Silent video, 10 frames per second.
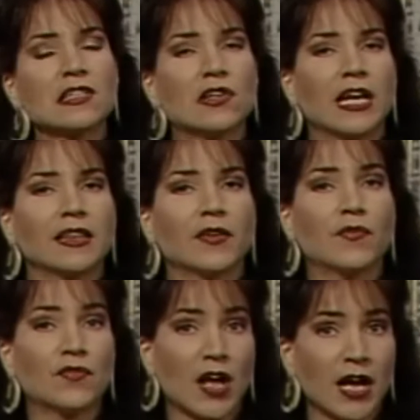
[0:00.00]
Let's look at
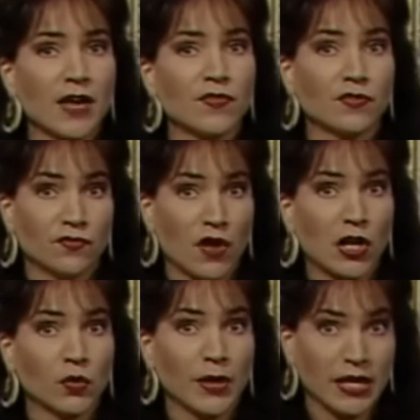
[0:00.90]
the 5
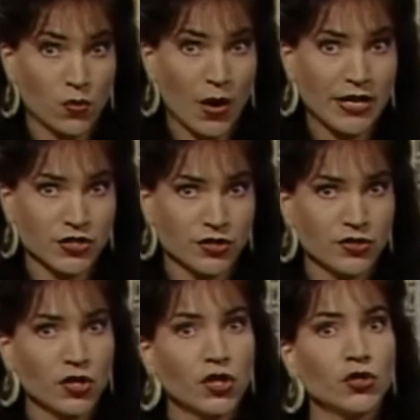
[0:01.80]
following
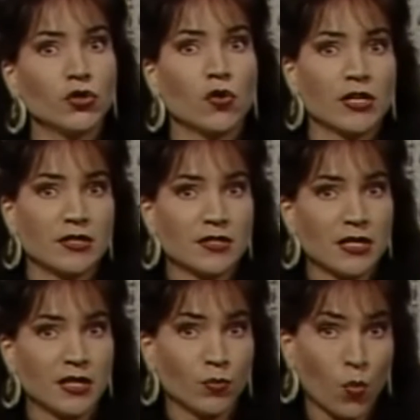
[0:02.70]
equations. You're going to
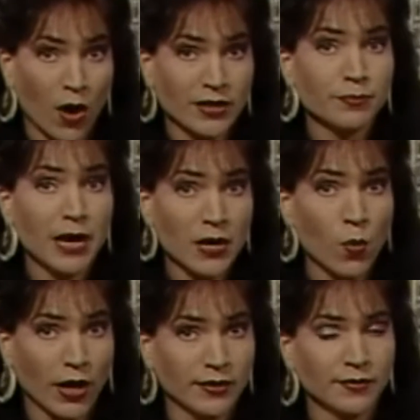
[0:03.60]
see them one
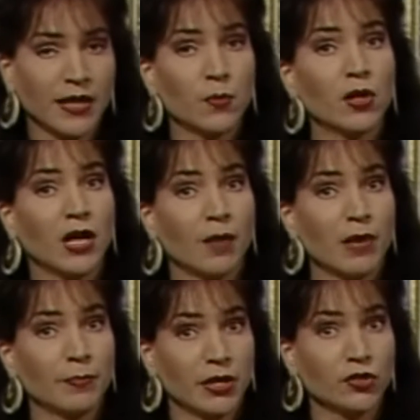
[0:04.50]
by one. They will
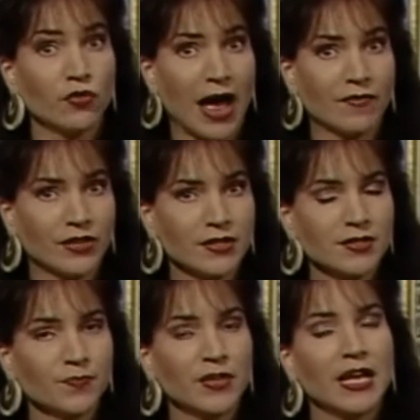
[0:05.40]
come up on
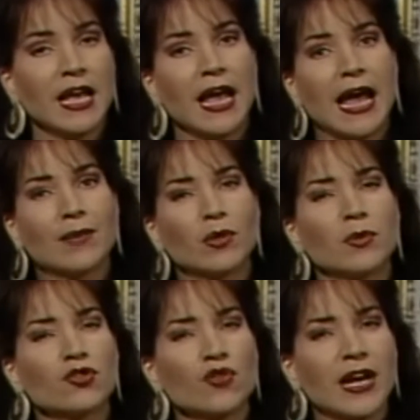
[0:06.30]
graphics, and
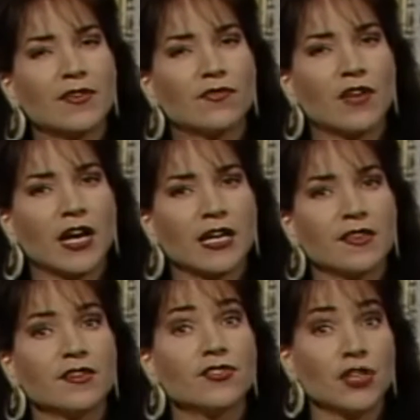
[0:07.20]
we will try to
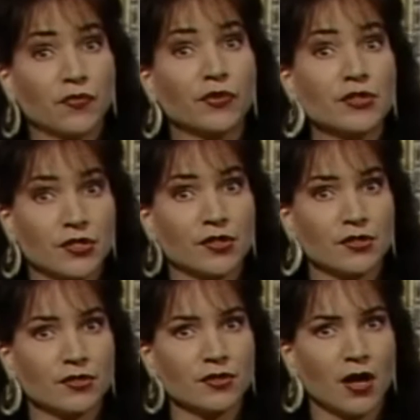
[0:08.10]
find the
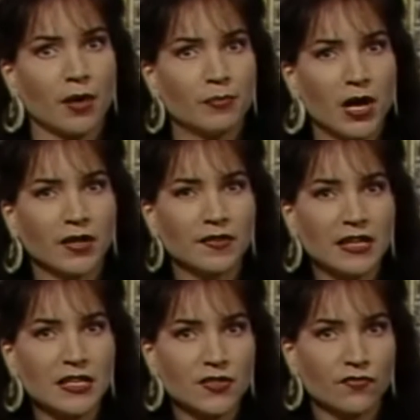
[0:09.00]
differences
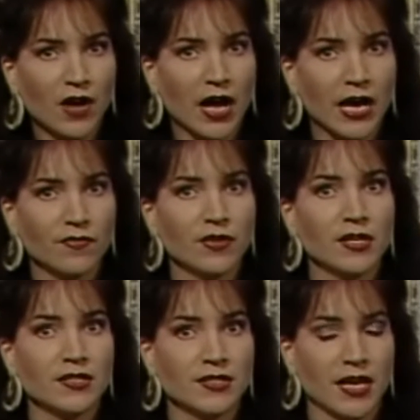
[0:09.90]
among these
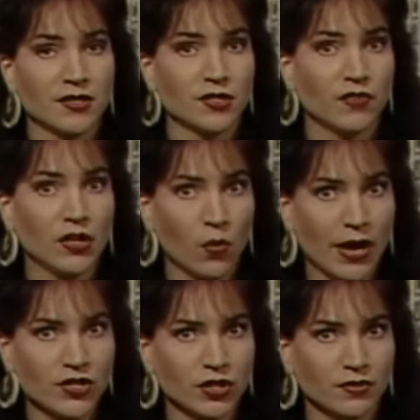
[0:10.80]
5 sets of
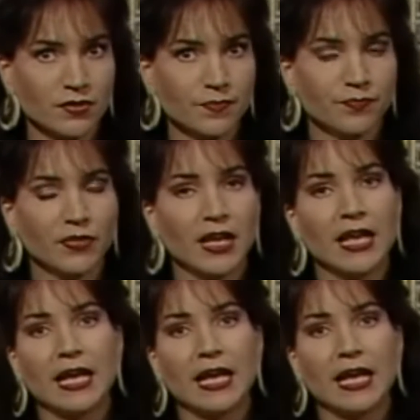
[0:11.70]
equations.